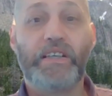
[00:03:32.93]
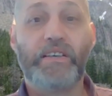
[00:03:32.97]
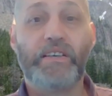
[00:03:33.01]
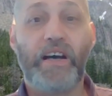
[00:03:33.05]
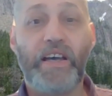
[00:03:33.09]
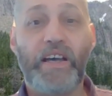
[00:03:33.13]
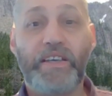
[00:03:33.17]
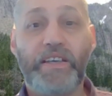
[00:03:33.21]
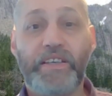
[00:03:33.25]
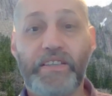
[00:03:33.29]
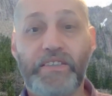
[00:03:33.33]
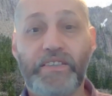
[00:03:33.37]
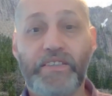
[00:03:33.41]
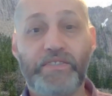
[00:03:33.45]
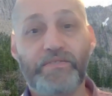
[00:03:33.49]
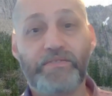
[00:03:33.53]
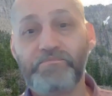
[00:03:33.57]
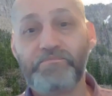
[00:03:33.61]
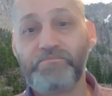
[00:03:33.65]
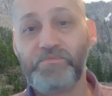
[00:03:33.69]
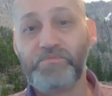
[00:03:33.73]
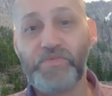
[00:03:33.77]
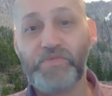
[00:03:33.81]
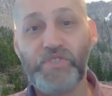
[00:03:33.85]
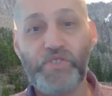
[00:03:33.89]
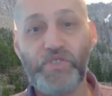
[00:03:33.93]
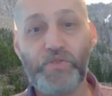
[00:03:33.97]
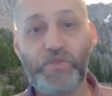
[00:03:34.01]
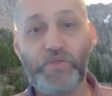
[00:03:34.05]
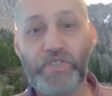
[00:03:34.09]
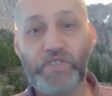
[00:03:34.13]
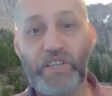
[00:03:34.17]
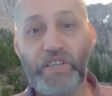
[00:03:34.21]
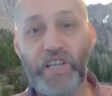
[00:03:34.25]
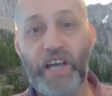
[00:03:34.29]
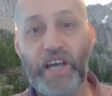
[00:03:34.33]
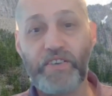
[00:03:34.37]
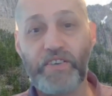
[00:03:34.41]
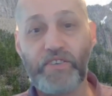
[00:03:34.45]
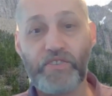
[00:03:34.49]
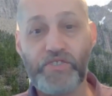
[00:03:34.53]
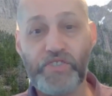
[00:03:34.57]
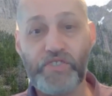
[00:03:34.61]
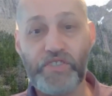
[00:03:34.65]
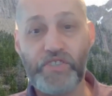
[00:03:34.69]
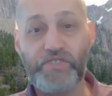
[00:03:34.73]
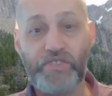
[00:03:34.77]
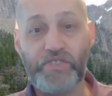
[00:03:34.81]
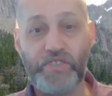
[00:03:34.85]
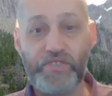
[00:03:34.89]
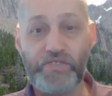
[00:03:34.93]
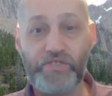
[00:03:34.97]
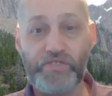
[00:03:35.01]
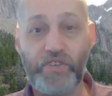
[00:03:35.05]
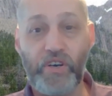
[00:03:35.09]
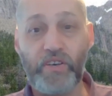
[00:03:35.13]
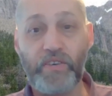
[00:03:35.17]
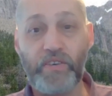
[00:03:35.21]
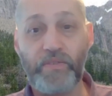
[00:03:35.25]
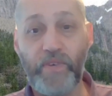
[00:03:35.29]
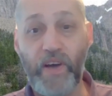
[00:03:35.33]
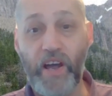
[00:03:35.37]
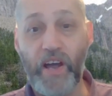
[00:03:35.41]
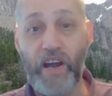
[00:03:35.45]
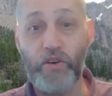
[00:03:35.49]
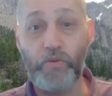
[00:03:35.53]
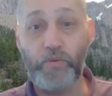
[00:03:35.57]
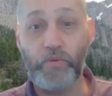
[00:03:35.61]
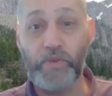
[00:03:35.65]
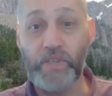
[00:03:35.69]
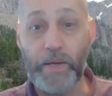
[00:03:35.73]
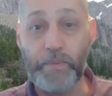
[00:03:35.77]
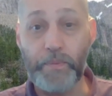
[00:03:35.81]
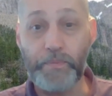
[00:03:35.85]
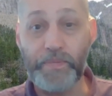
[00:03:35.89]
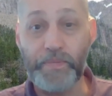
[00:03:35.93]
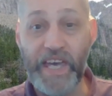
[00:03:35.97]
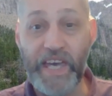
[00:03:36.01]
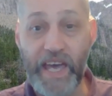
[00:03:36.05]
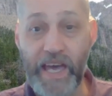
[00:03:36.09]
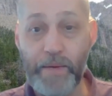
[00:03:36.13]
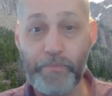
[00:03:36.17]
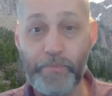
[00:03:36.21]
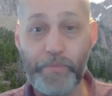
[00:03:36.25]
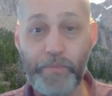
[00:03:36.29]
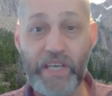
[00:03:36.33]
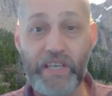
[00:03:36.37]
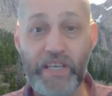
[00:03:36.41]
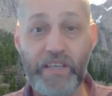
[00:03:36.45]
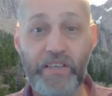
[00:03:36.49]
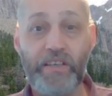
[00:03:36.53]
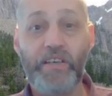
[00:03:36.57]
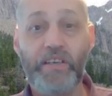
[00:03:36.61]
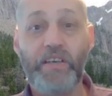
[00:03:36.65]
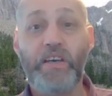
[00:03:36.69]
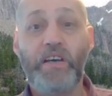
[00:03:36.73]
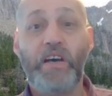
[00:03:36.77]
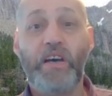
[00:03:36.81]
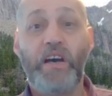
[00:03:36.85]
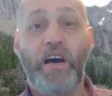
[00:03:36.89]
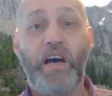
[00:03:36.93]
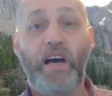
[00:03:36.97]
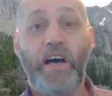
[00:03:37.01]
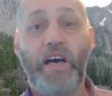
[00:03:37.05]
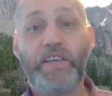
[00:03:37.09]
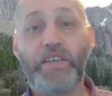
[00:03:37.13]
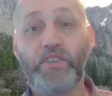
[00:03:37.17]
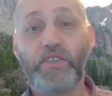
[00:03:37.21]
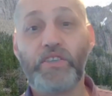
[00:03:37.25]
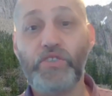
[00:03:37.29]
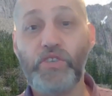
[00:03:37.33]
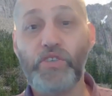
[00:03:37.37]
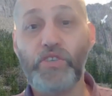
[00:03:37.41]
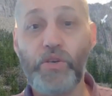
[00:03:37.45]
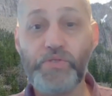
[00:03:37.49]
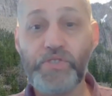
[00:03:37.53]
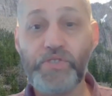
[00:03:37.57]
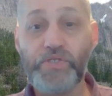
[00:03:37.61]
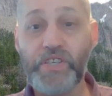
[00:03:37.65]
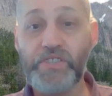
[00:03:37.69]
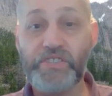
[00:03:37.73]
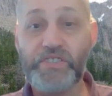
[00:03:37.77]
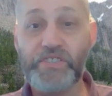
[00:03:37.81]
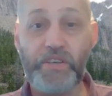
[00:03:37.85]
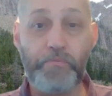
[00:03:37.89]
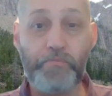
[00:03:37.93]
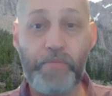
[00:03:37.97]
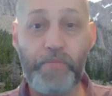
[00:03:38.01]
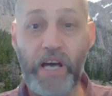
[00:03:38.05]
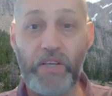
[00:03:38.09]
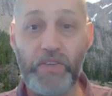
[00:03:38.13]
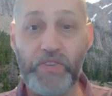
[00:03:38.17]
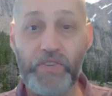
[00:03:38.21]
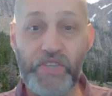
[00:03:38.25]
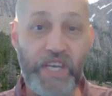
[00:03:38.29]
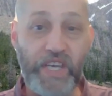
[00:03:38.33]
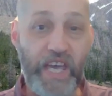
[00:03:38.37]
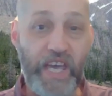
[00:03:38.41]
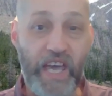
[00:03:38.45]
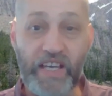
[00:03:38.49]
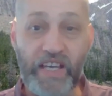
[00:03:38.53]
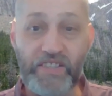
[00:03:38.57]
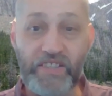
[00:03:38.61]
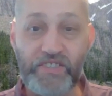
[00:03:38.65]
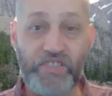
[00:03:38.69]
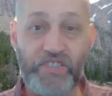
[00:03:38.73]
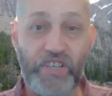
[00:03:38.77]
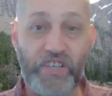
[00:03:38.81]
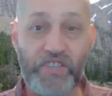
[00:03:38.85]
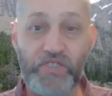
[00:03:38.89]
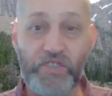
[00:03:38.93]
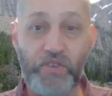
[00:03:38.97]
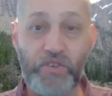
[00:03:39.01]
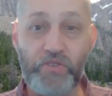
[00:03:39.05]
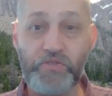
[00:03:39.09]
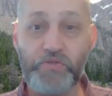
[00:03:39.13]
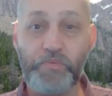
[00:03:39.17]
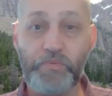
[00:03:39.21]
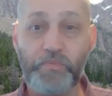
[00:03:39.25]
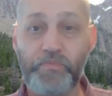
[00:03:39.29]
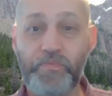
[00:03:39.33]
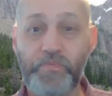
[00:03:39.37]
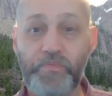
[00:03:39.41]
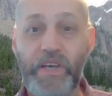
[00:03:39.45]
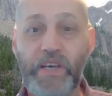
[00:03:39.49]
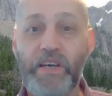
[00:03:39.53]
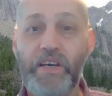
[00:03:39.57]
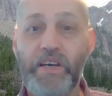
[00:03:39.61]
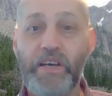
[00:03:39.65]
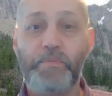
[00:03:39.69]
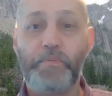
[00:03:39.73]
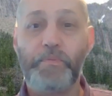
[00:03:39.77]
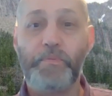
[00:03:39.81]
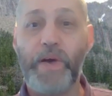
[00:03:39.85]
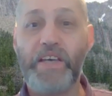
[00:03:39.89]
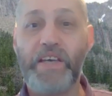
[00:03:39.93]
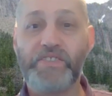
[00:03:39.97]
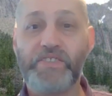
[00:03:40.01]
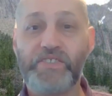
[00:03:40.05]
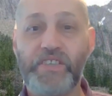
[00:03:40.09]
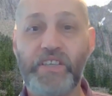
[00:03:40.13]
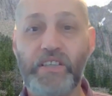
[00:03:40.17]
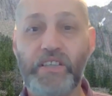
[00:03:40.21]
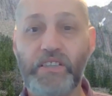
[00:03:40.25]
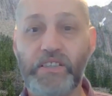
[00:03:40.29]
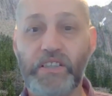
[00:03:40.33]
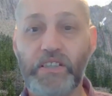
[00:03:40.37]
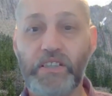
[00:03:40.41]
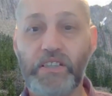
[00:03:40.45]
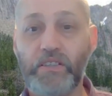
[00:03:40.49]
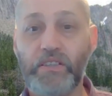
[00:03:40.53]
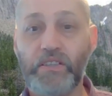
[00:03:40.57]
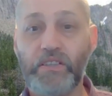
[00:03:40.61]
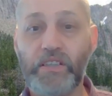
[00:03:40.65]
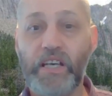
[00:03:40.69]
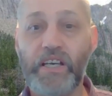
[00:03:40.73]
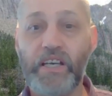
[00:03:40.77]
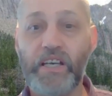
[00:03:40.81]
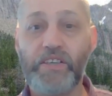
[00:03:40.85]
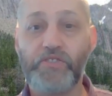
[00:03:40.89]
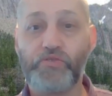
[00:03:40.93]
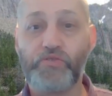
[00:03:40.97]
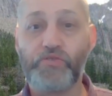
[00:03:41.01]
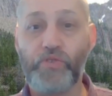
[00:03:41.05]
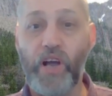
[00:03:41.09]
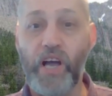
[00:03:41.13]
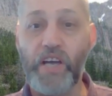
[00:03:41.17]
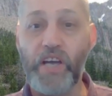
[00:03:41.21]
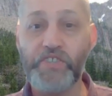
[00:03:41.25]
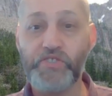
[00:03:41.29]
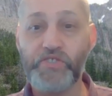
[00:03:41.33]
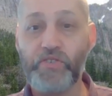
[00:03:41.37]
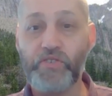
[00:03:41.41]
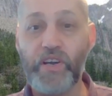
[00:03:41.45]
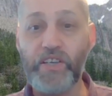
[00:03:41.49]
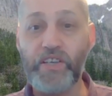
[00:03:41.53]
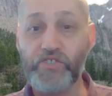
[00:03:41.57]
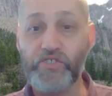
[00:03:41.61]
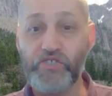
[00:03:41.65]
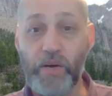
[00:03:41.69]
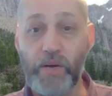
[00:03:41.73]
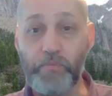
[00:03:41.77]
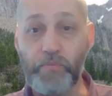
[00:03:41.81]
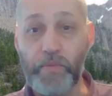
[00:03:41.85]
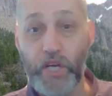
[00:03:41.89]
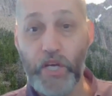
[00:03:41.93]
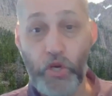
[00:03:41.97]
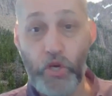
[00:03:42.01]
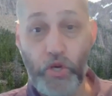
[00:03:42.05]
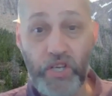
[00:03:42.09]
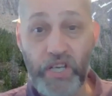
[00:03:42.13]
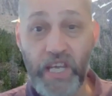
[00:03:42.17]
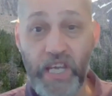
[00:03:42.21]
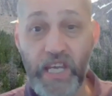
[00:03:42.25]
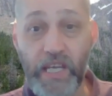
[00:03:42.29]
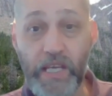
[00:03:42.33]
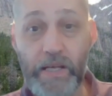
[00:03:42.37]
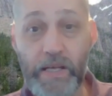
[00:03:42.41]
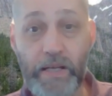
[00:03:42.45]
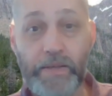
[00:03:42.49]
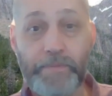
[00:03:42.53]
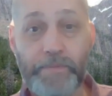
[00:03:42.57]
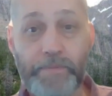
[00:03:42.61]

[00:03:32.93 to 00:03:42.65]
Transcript: I can use a lighter just to start a fire when I'm camping. I can use it to melt the ends on those pesky little drawstrings on my hoodie,